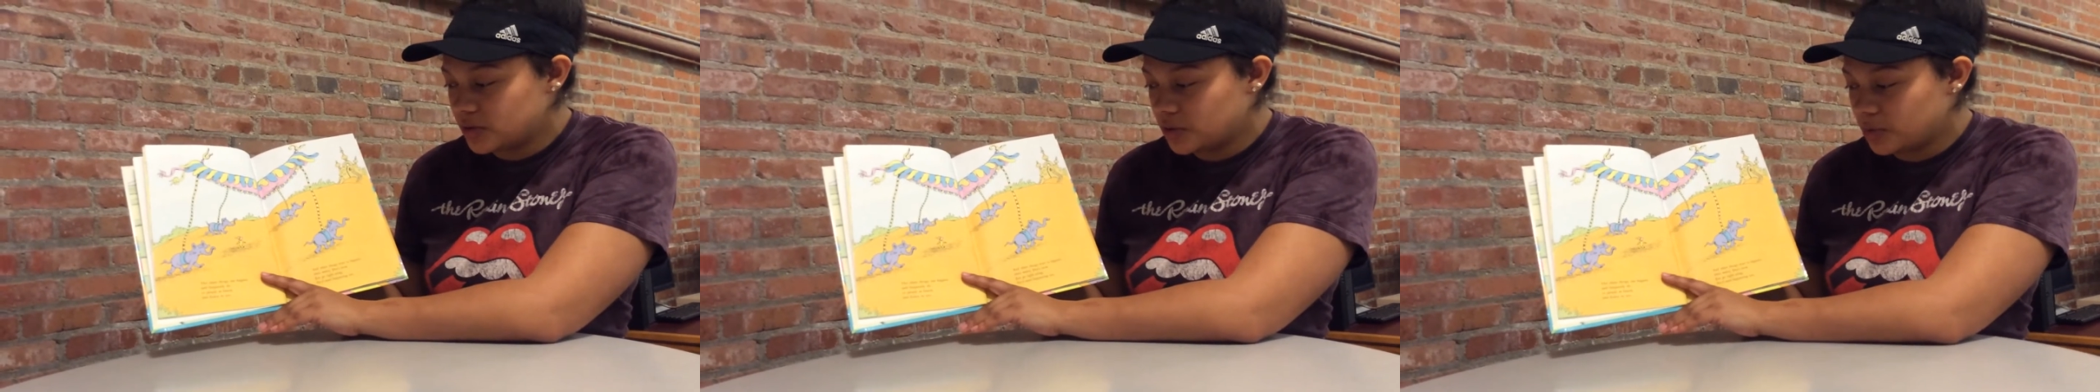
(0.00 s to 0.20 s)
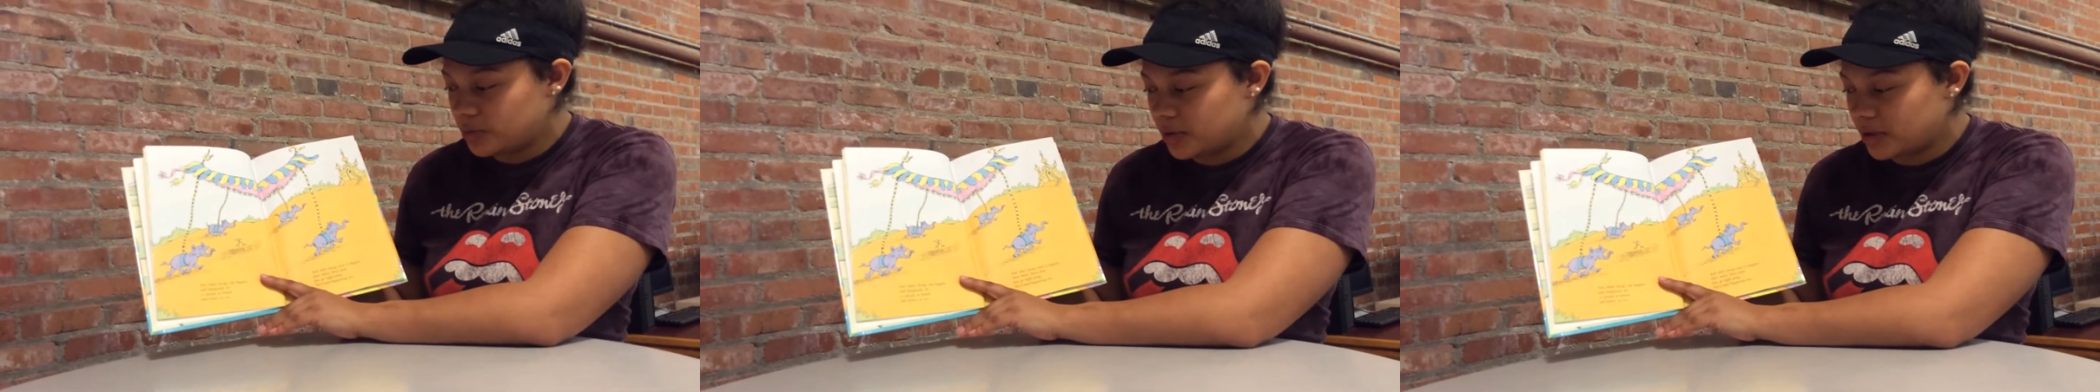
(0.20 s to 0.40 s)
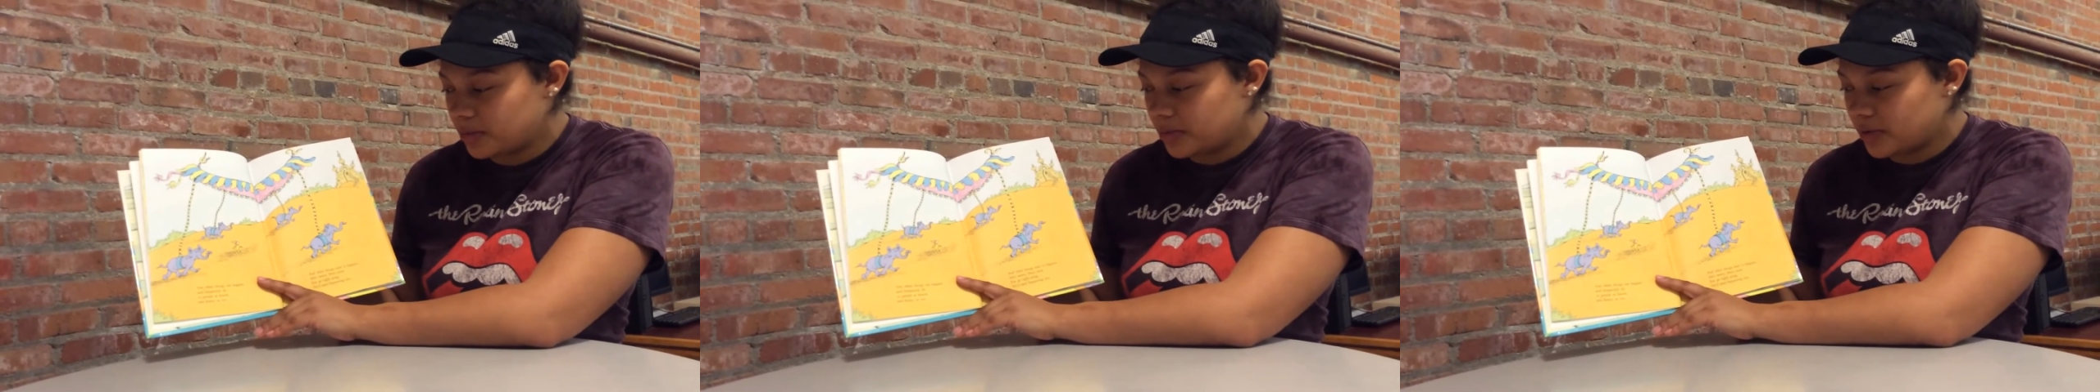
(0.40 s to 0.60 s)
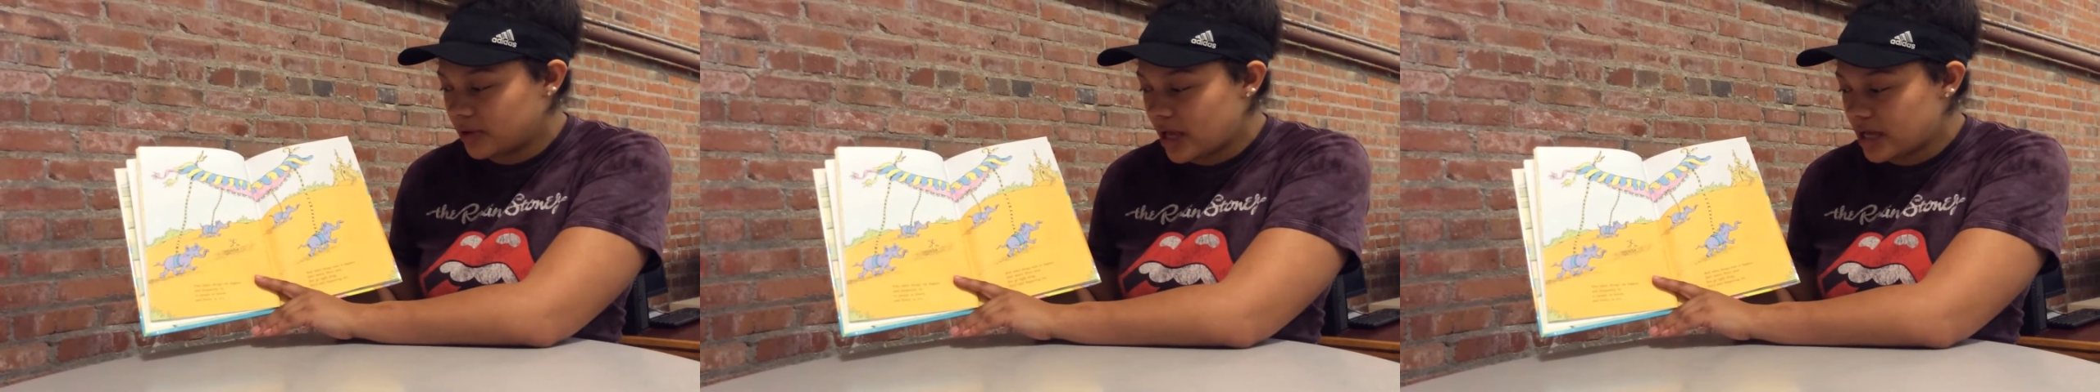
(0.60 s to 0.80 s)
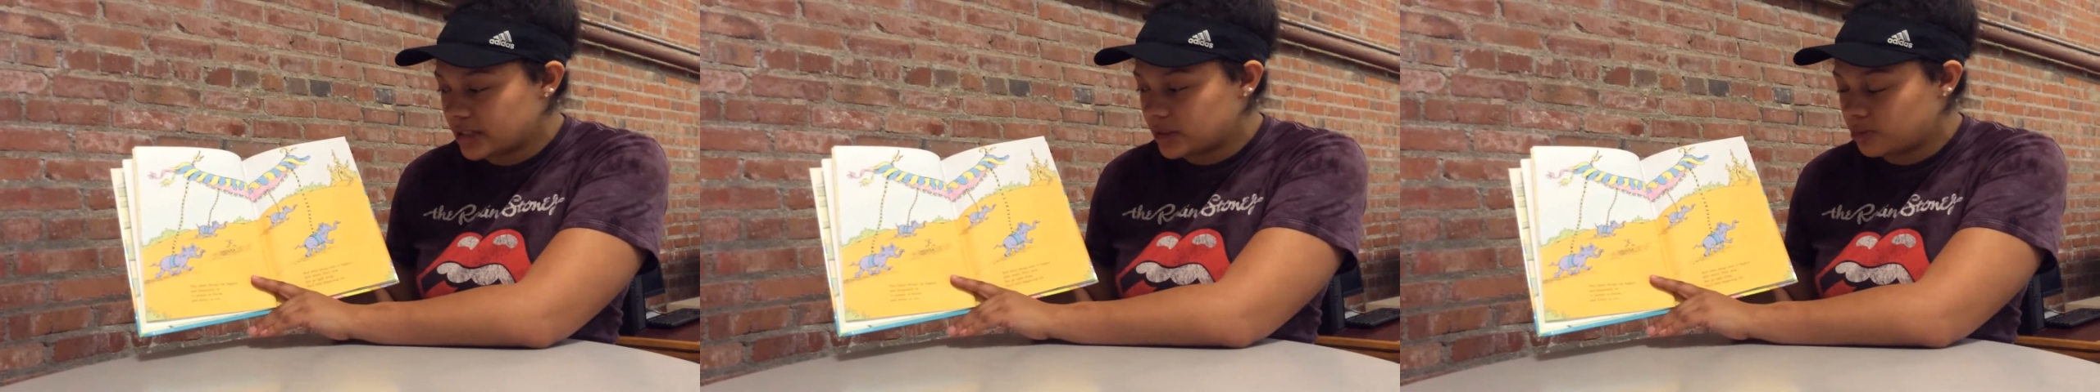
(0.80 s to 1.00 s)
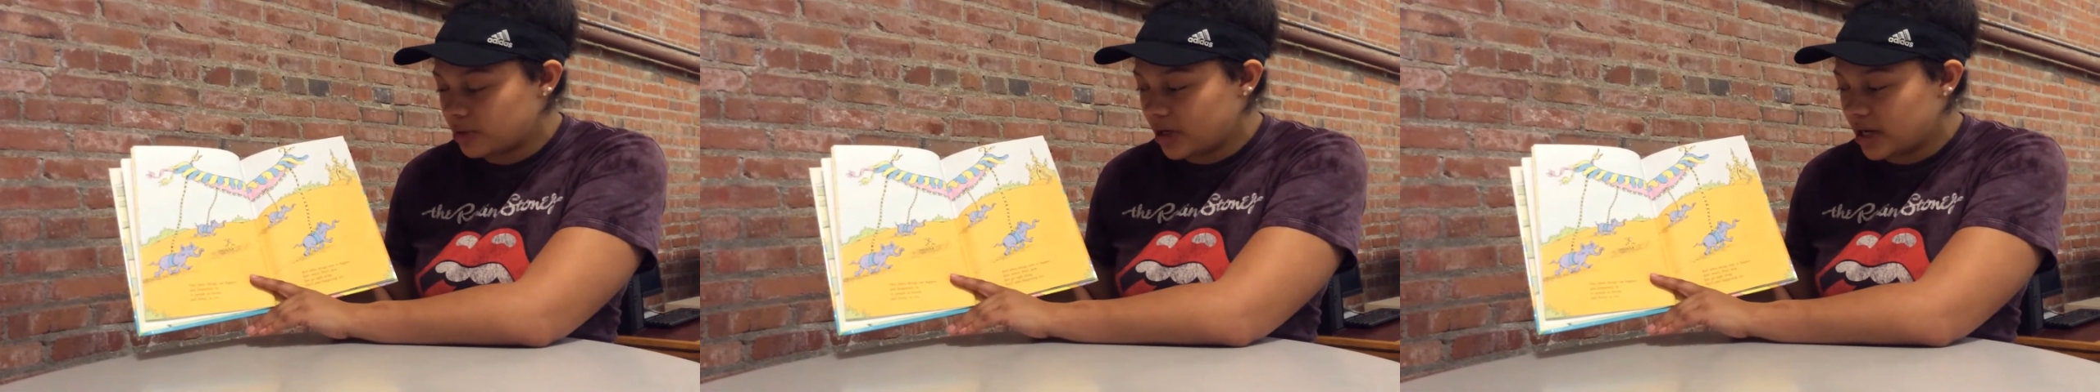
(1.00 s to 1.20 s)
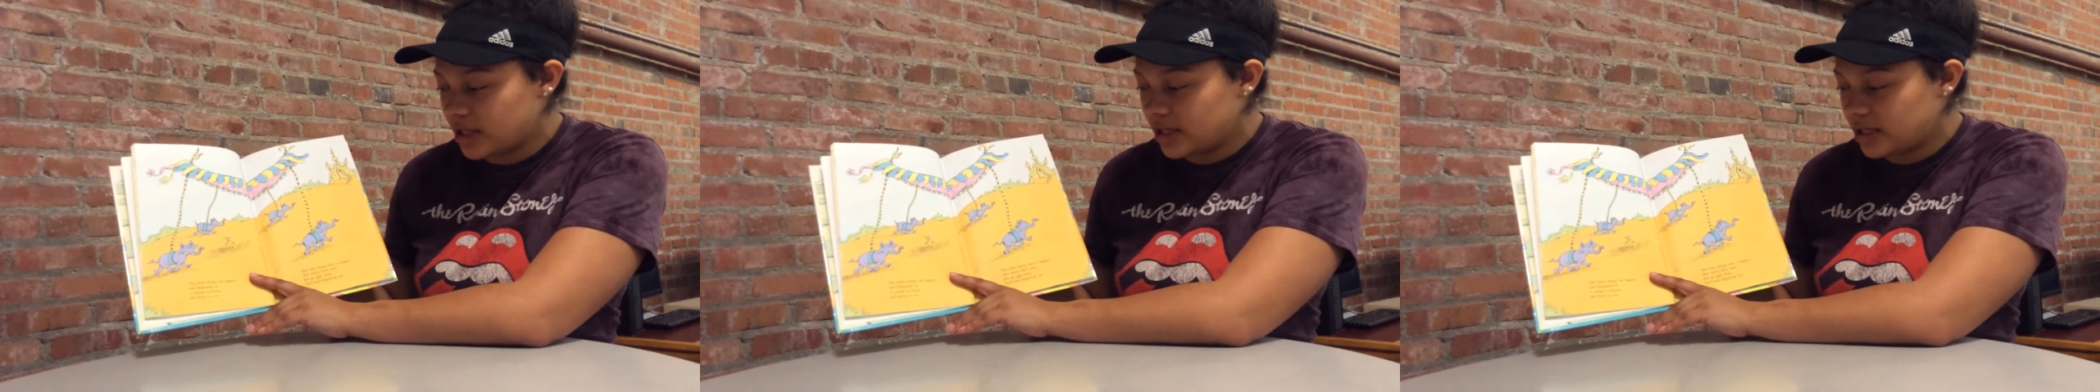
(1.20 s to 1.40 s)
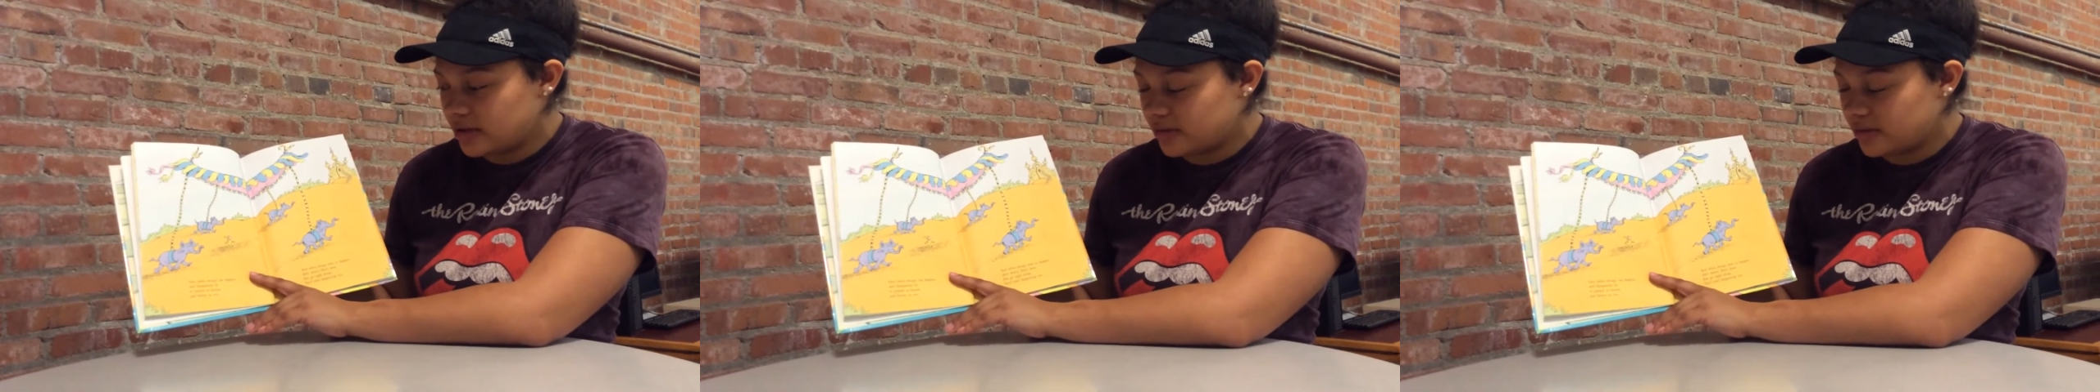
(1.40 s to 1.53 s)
to people as brainy